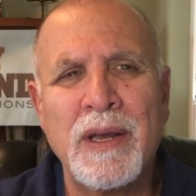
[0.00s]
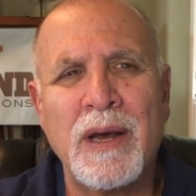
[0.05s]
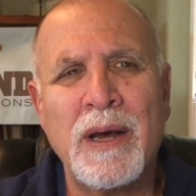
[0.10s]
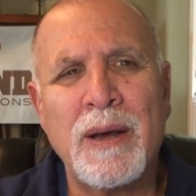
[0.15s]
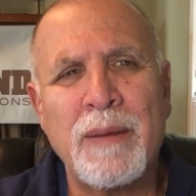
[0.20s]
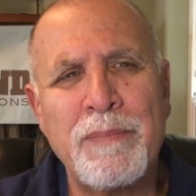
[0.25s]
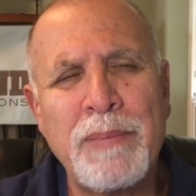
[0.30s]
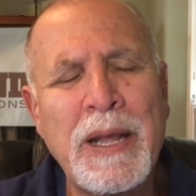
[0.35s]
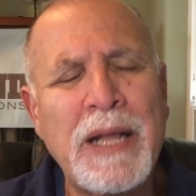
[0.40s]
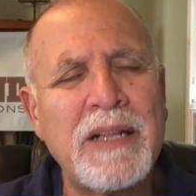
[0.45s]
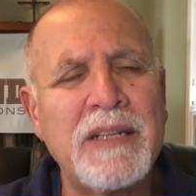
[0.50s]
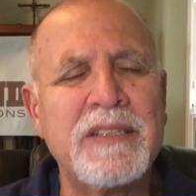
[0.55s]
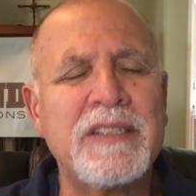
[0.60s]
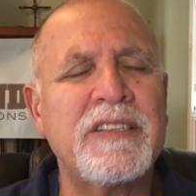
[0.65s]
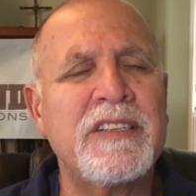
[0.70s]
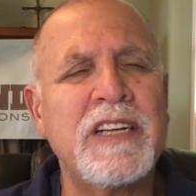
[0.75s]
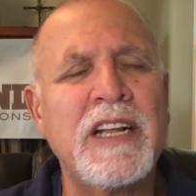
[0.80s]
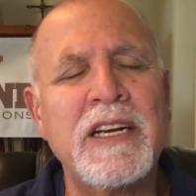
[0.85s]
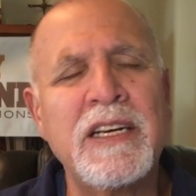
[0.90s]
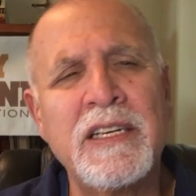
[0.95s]

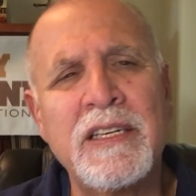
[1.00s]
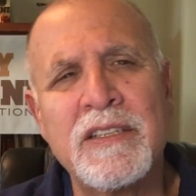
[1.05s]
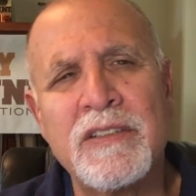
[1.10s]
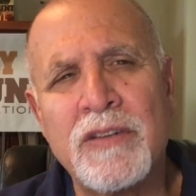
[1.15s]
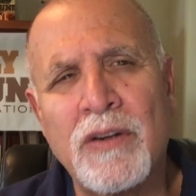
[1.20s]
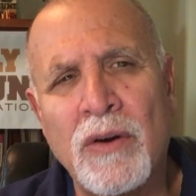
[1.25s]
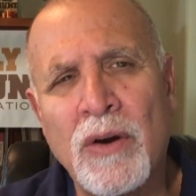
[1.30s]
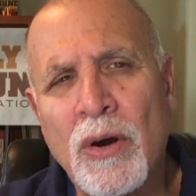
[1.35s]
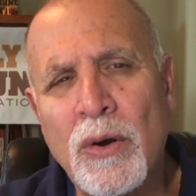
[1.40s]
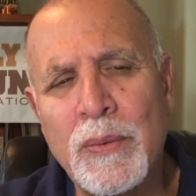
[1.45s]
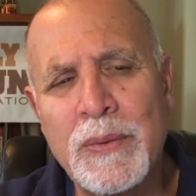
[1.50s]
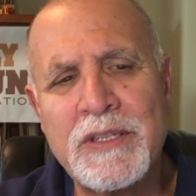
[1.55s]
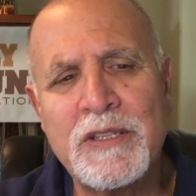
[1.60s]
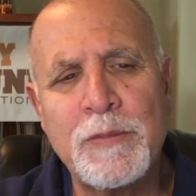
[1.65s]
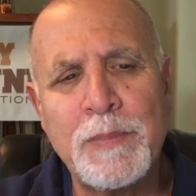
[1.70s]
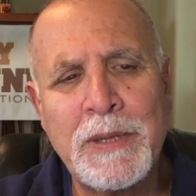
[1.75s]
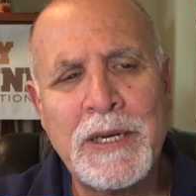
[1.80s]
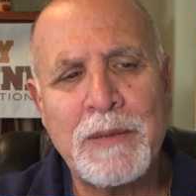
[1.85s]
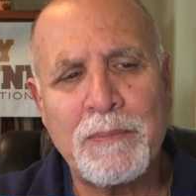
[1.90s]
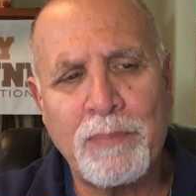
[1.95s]
Palestinians are
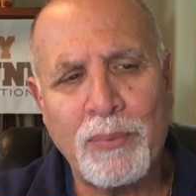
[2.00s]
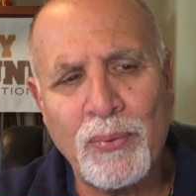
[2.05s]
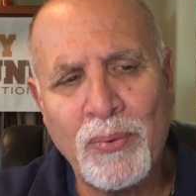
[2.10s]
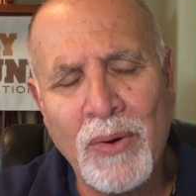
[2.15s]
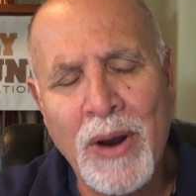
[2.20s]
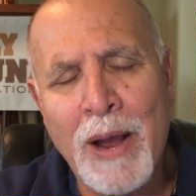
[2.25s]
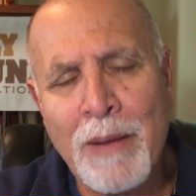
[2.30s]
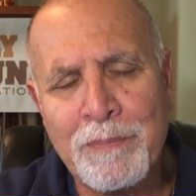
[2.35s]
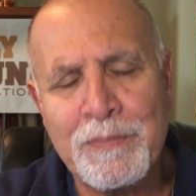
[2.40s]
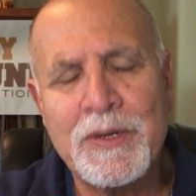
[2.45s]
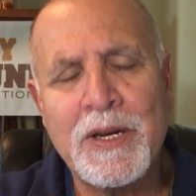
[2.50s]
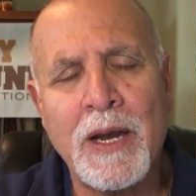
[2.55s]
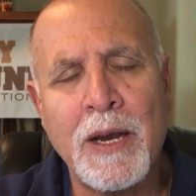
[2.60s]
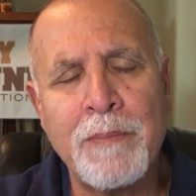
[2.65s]
always being propped